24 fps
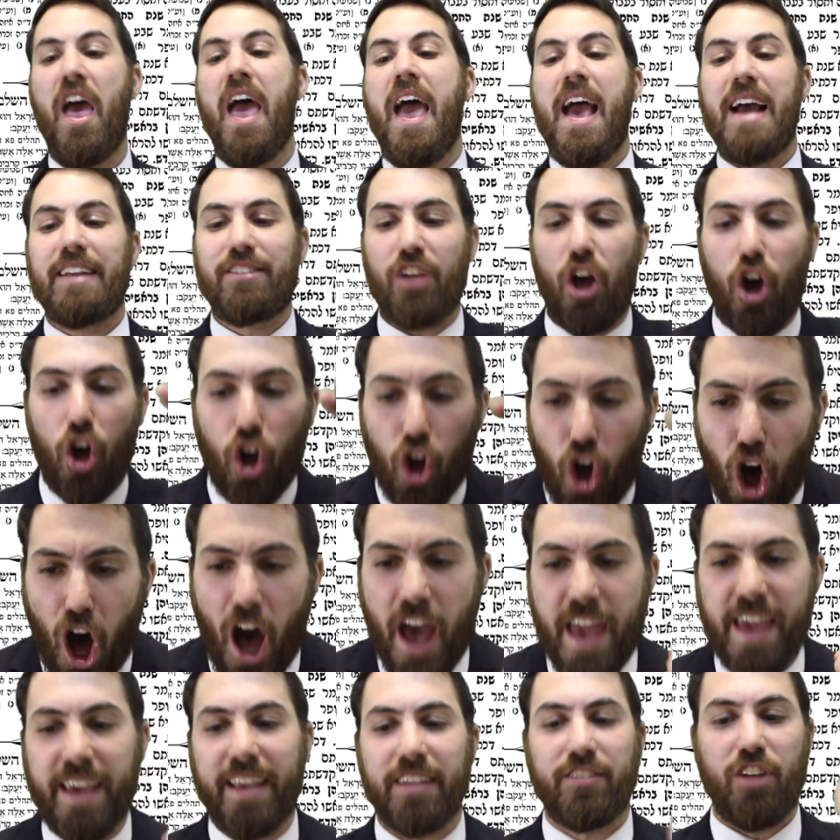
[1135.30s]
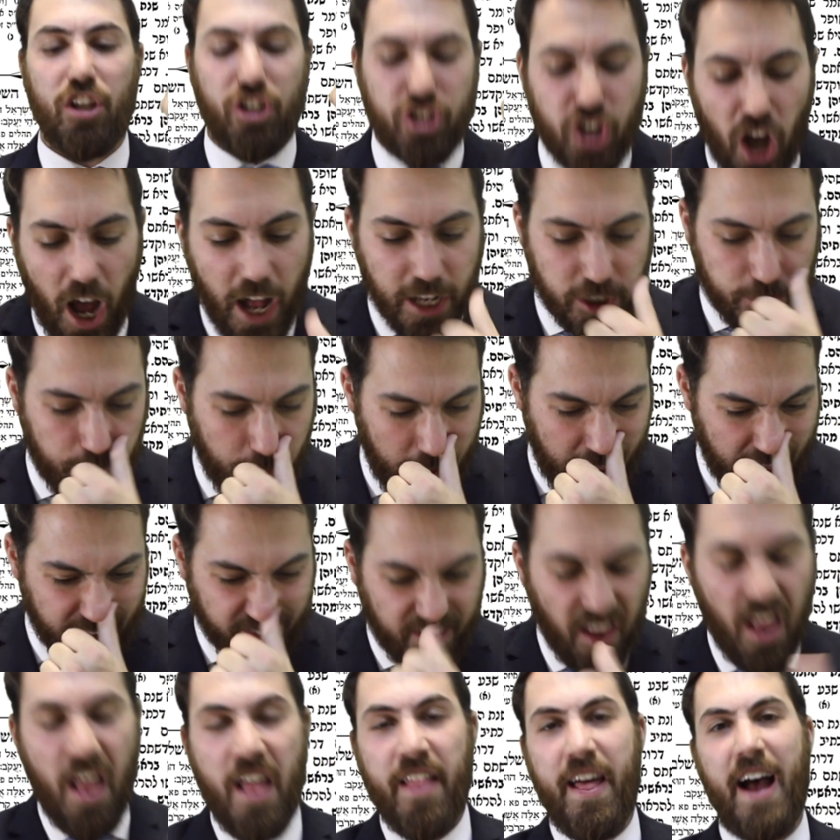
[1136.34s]
It's a chayik. It's a judgment.
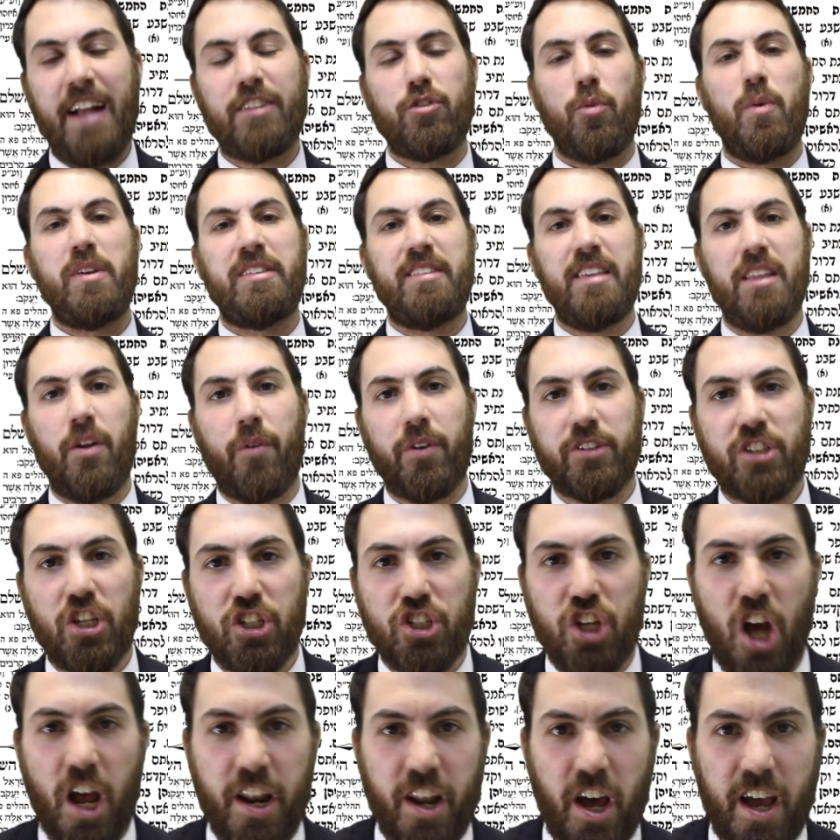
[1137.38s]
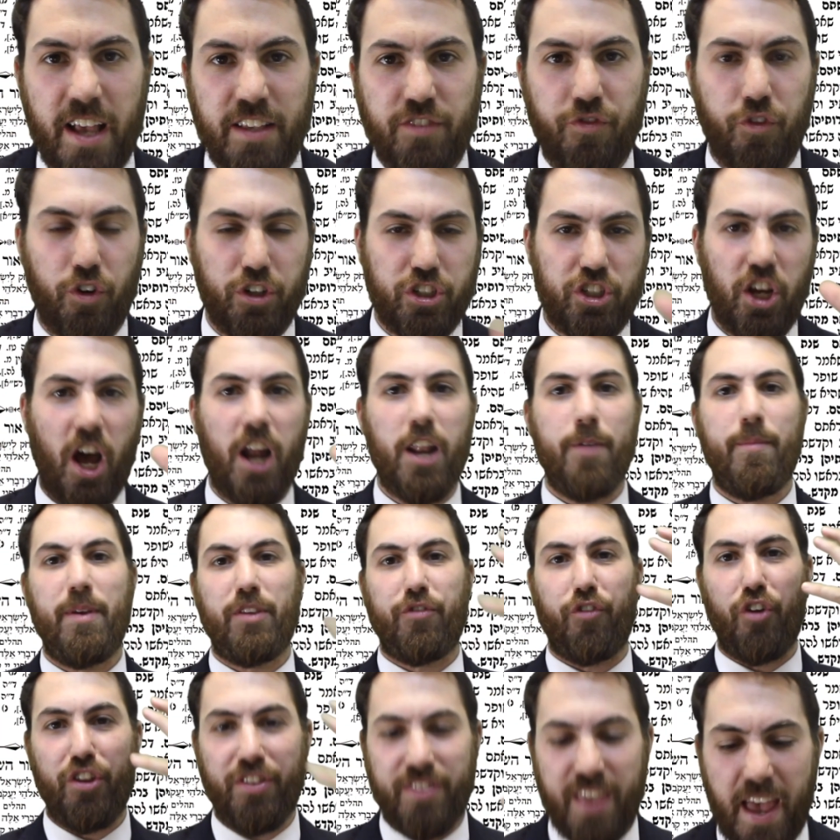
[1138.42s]
That's what we see. The Rosh Hashanah is for Shanim. It's
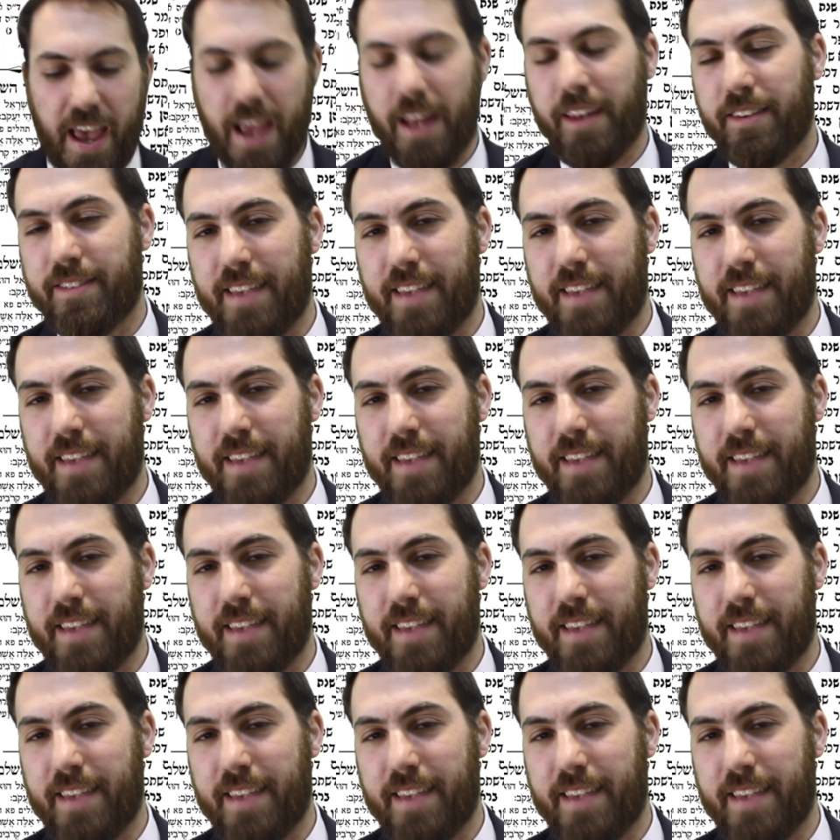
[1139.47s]
for Din.